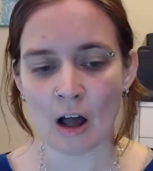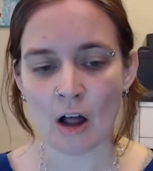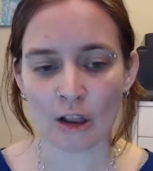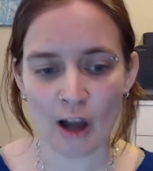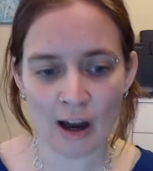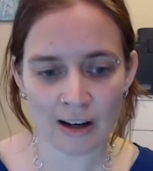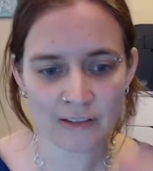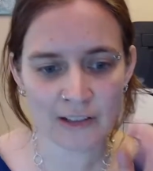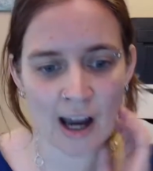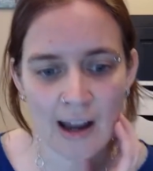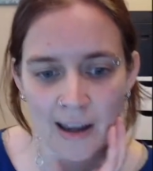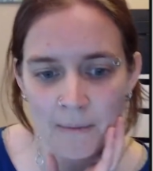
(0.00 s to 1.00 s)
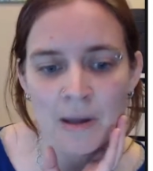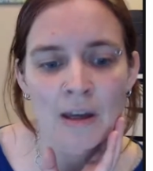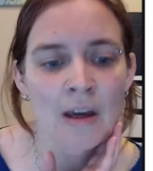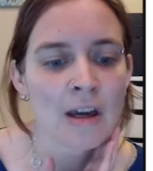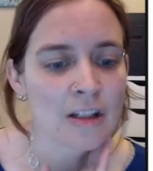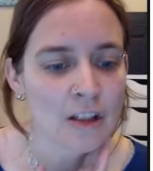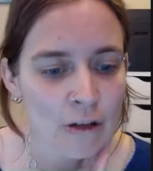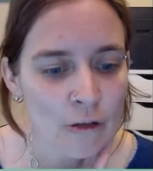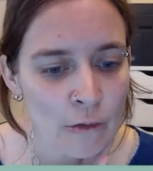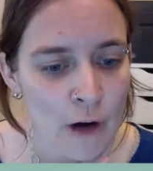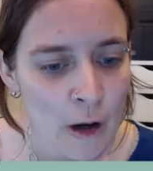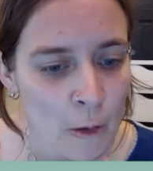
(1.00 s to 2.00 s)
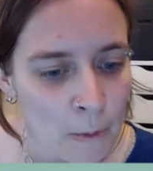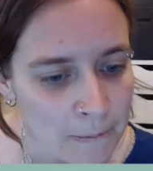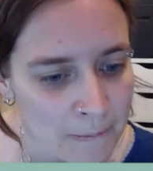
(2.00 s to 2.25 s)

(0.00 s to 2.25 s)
a lot of time to grow.